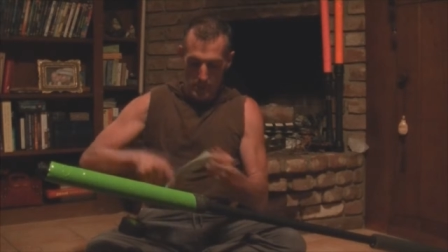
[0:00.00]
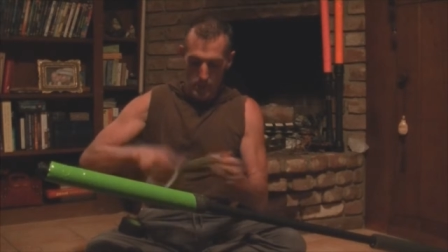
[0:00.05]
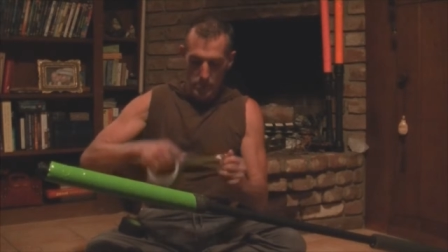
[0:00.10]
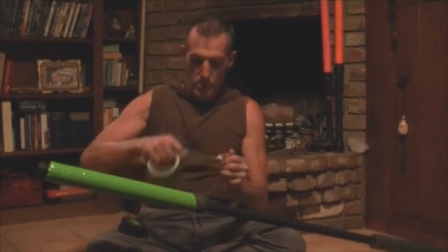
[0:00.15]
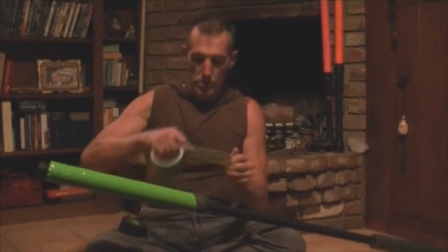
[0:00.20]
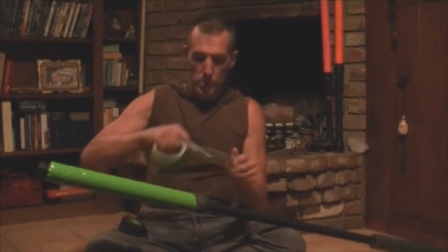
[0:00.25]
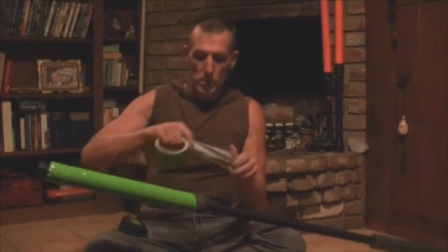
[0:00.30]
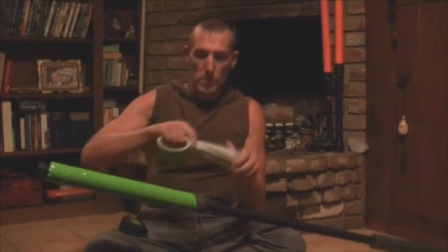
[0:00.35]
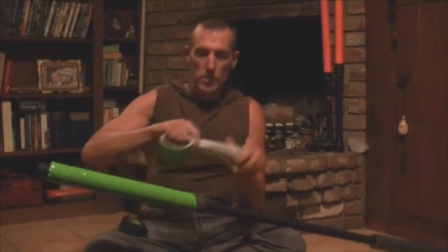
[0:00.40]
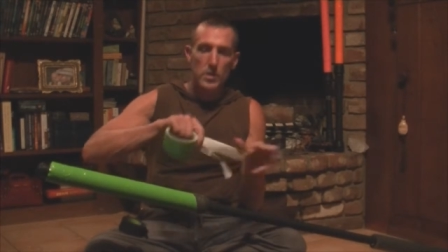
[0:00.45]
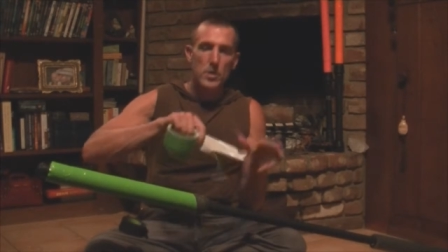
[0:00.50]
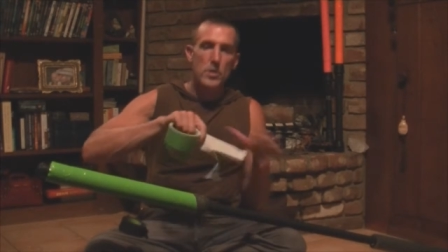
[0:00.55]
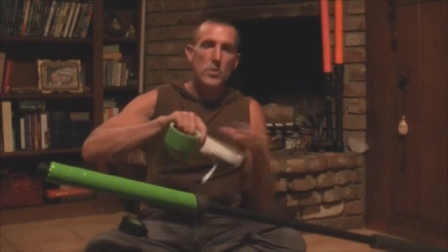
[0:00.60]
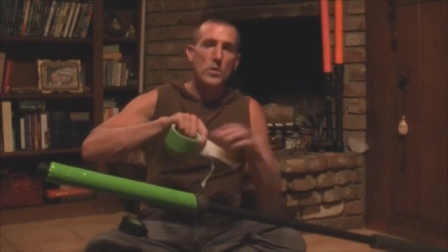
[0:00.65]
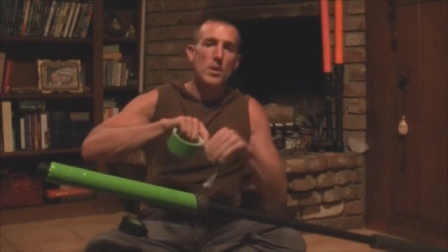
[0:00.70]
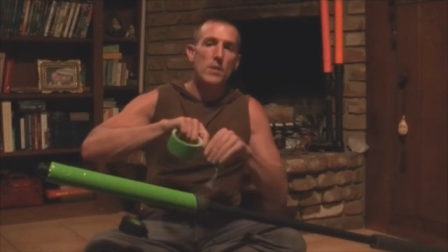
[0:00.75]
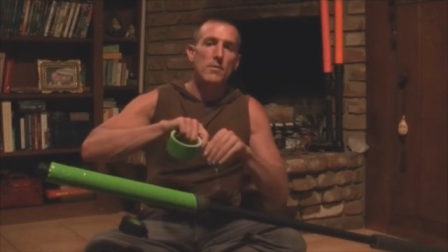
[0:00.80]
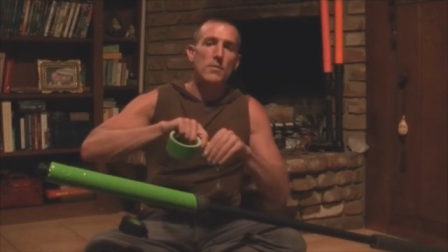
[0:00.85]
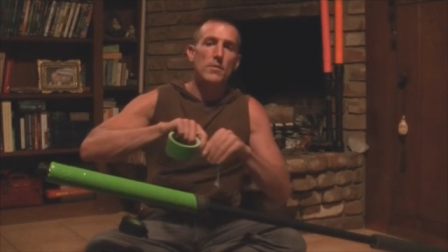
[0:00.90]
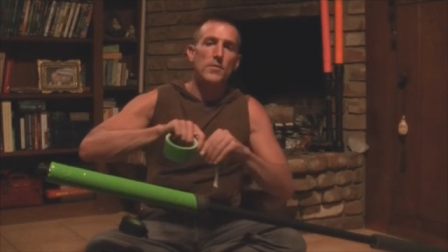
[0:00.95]
sure that you
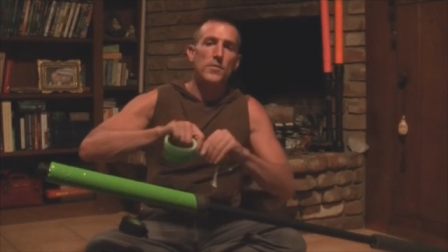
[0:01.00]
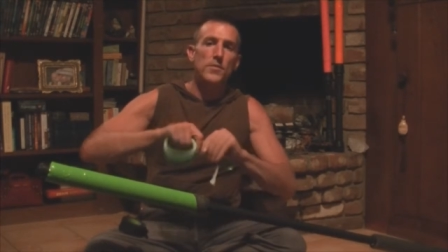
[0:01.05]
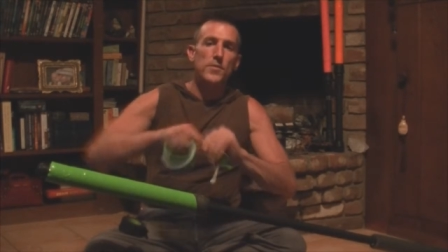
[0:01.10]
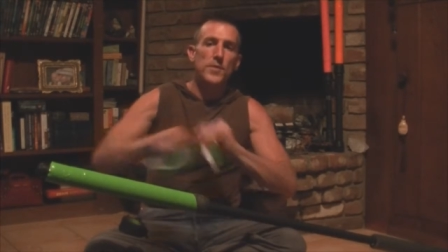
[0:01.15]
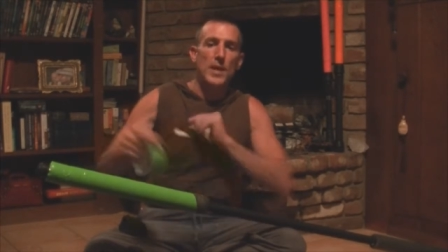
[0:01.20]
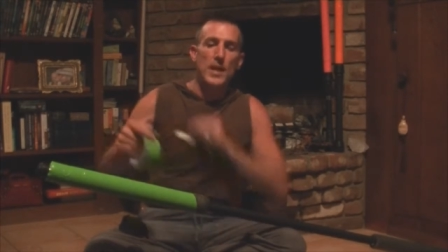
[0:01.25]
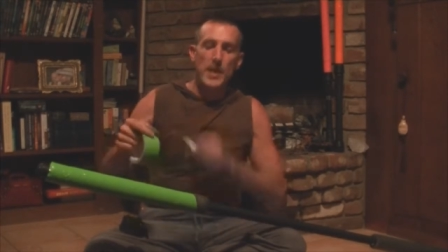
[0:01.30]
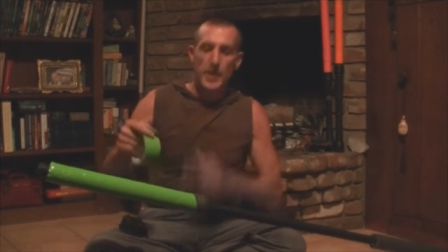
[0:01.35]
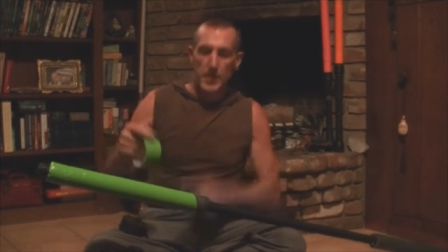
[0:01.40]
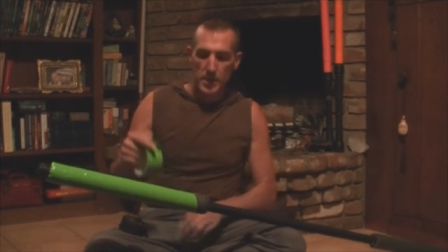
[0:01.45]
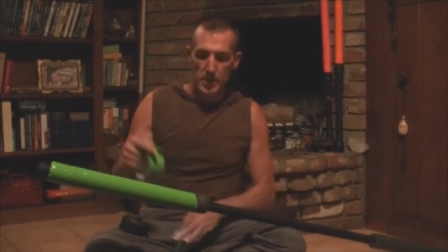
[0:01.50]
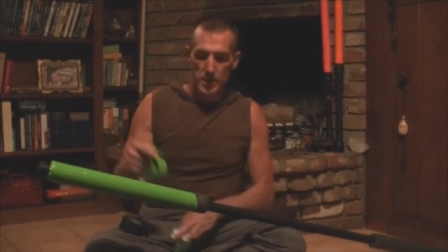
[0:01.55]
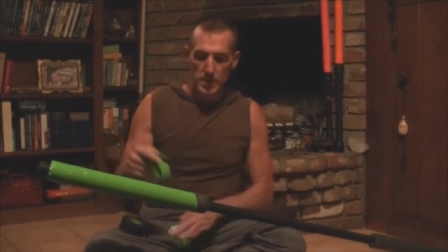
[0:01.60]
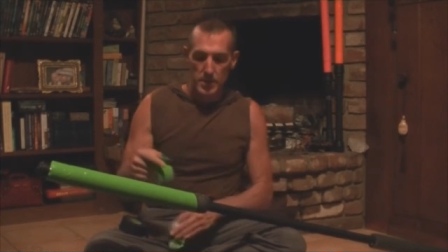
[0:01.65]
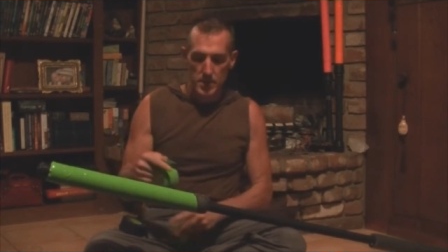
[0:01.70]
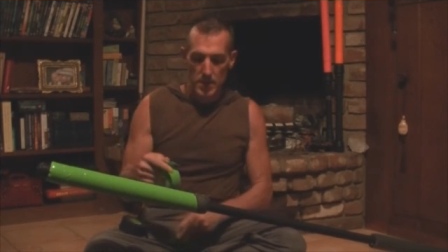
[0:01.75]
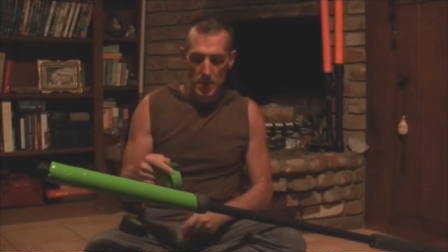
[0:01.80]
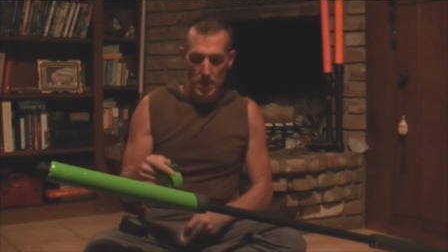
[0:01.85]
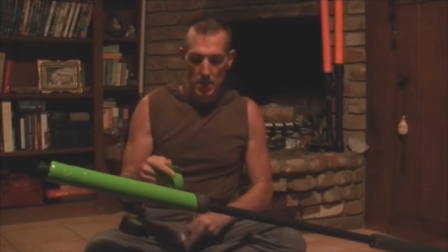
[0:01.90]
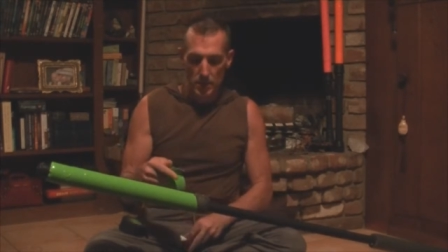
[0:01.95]
have a flat
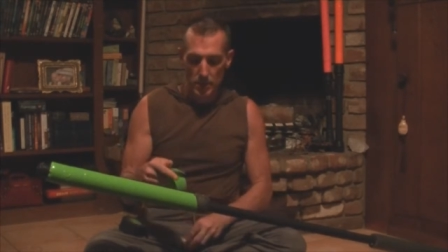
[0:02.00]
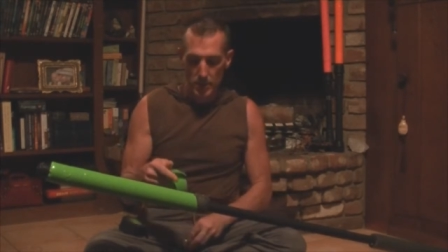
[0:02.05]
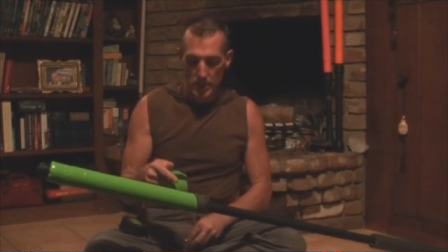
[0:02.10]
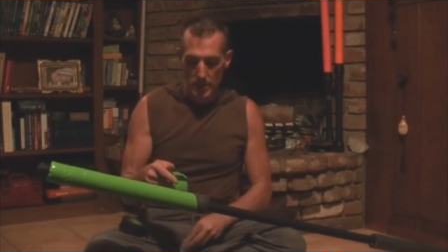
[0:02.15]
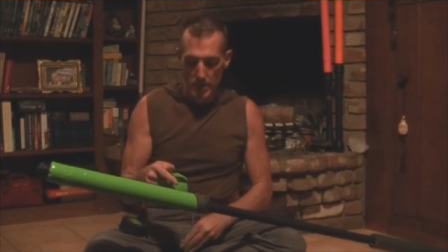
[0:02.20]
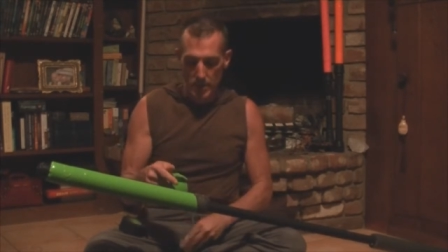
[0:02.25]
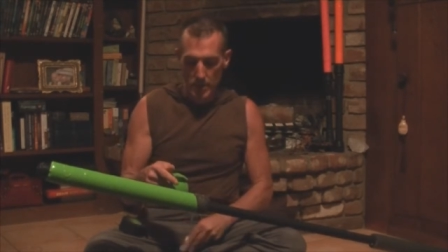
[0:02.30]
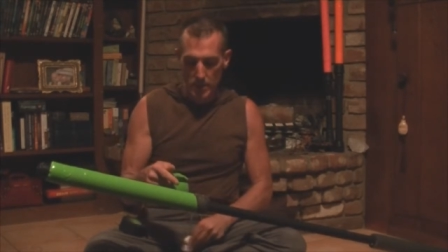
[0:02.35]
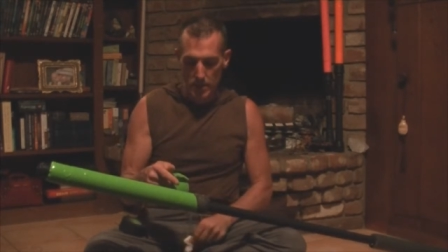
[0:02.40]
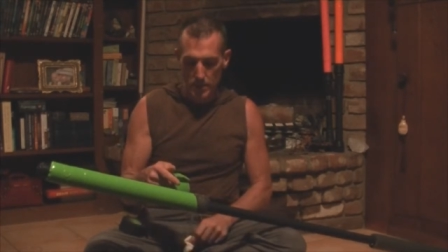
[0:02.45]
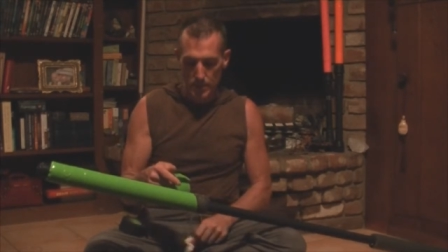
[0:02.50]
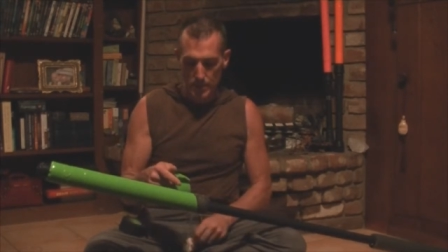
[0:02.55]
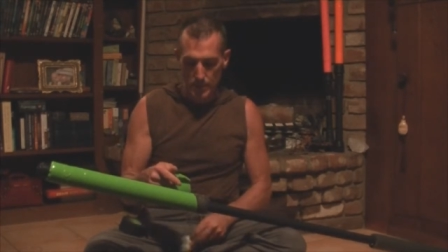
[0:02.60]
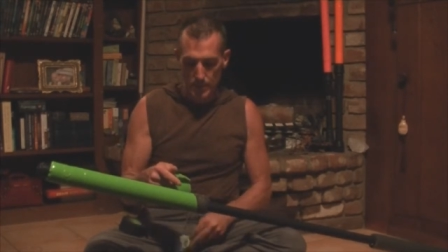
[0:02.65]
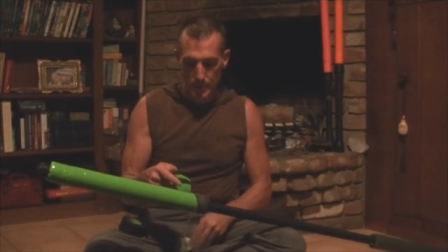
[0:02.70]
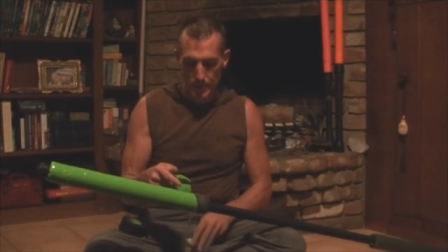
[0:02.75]
end down there.